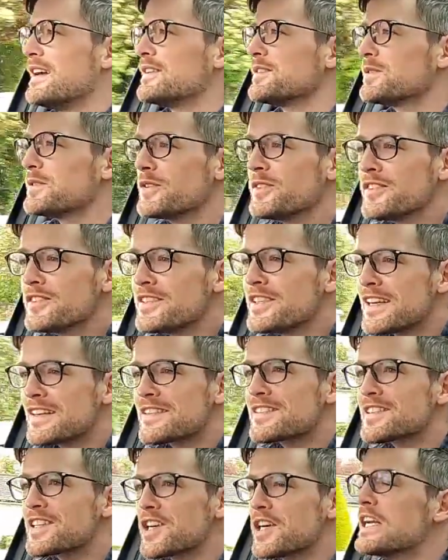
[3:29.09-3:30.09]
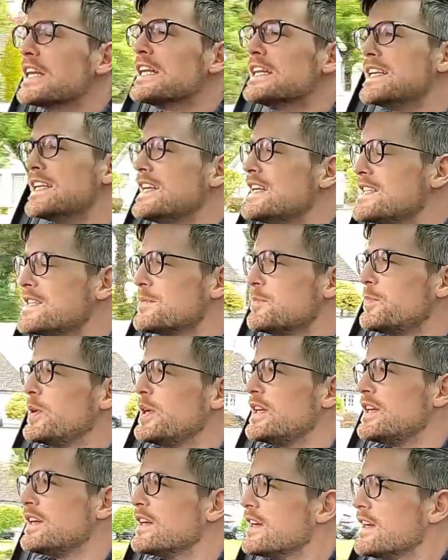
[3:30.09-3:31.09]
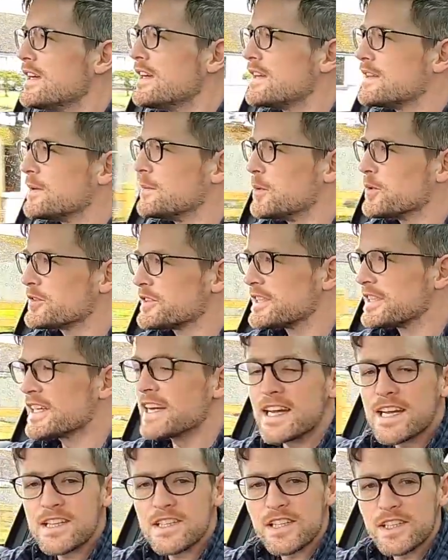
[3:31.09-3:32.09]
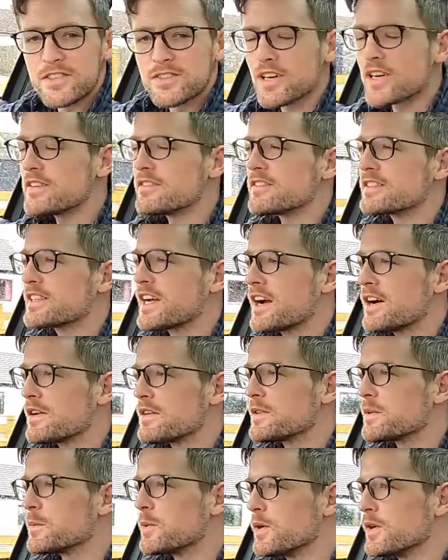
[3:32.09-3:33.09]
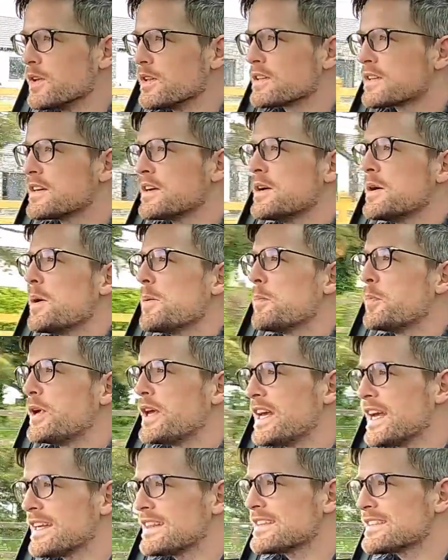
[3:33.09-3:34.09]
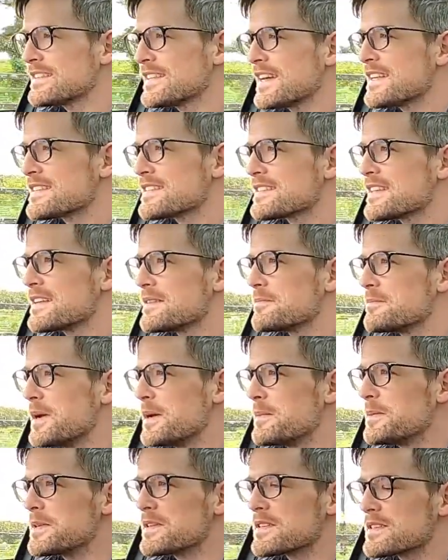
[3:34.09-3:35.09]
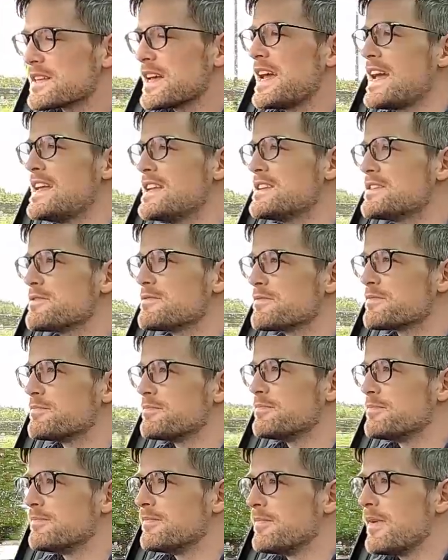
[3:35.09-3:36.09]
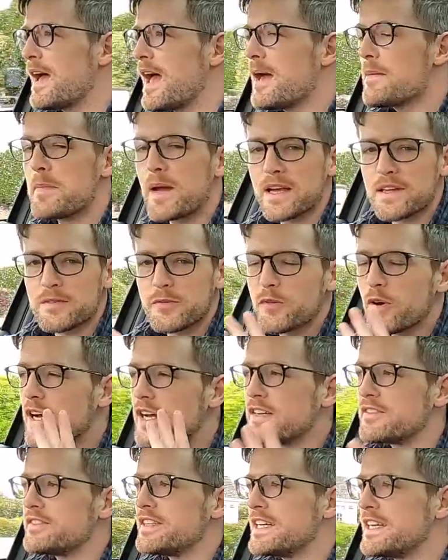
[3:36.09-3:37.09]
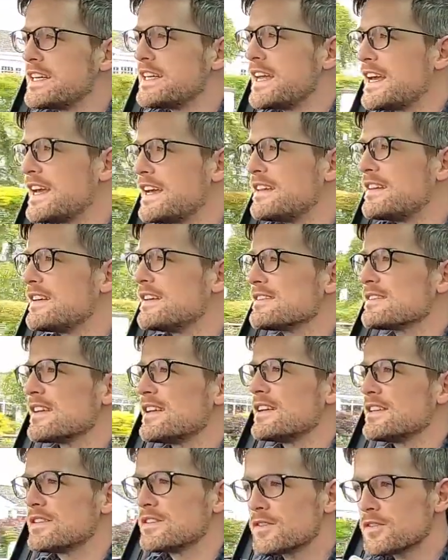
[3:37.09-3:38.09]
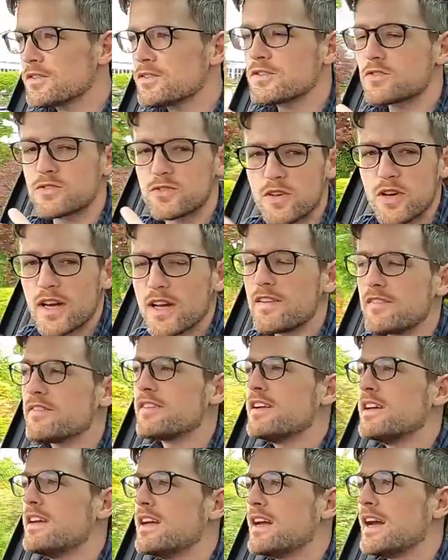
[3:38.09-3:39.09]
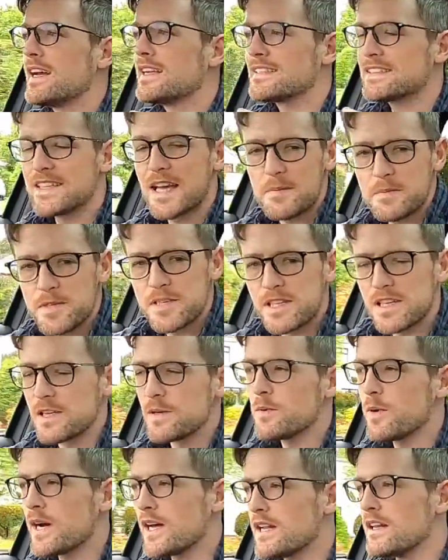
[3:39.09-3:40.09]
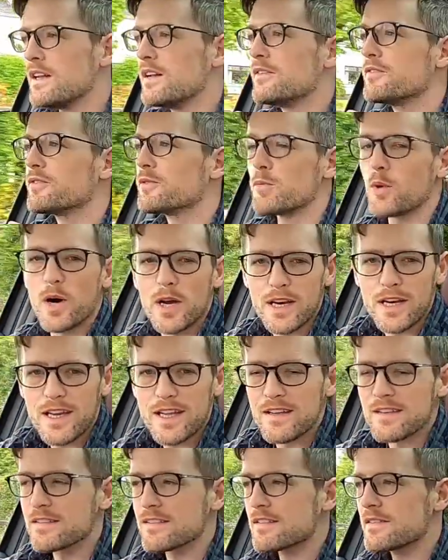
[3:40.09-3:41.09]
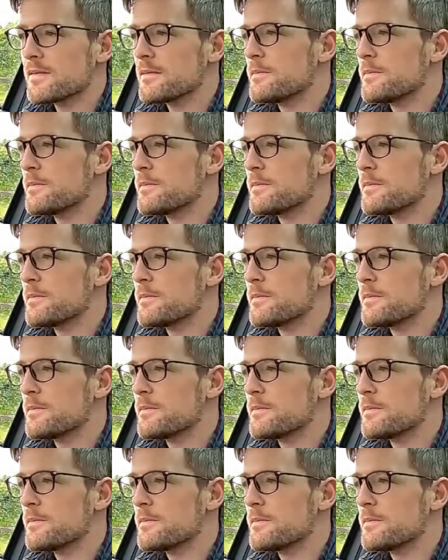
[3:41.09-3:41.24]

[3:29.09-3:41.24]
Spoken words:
So it doesn't necessarily need to be the most engaging driver's car in the world, but you get the sense that maybe there's a hint of MX-5 DNA in this, and it does drive exceptionally well for what it is.